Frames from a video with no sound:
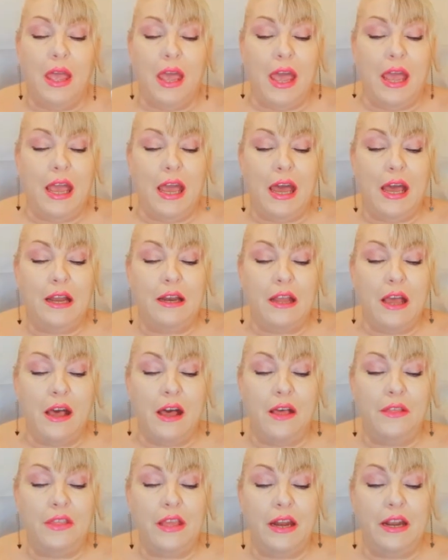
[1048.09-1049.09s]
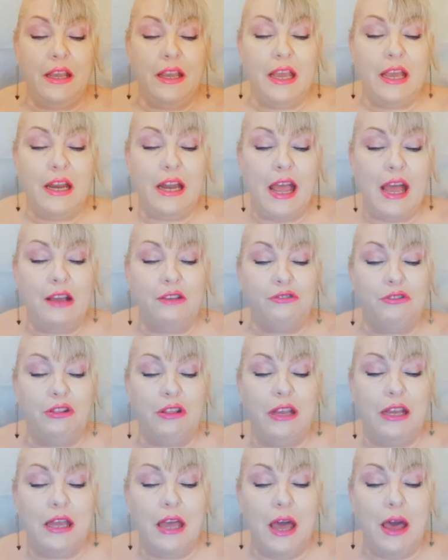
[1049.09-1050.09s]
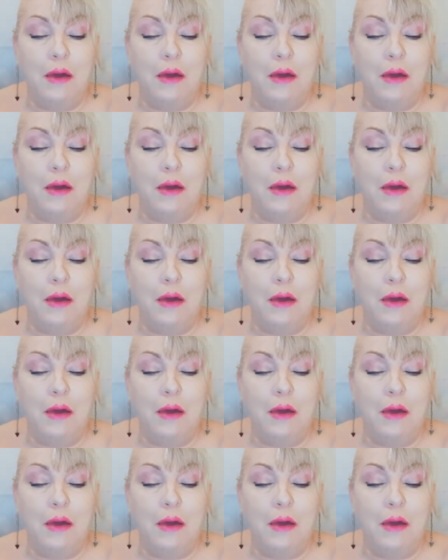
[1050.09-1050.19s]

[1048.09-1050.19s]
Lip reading: and that it can actually